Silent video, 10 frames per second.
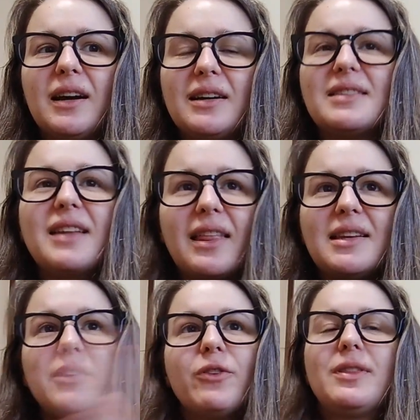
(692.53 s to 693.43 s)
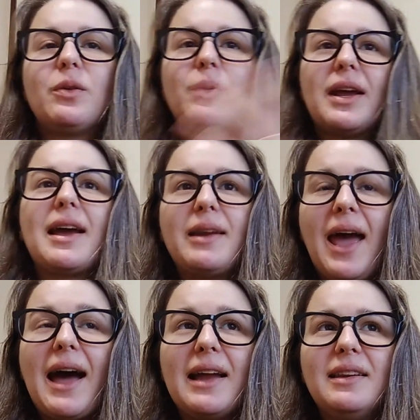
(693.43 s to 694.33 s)
slightly different than what I
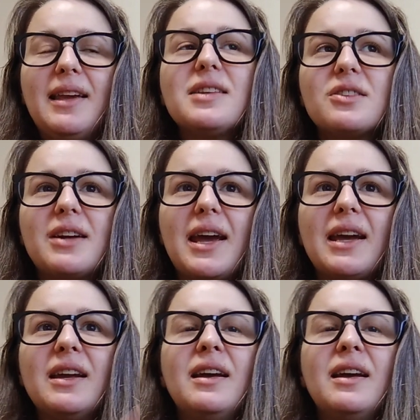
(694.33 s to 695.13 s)
had yesterday.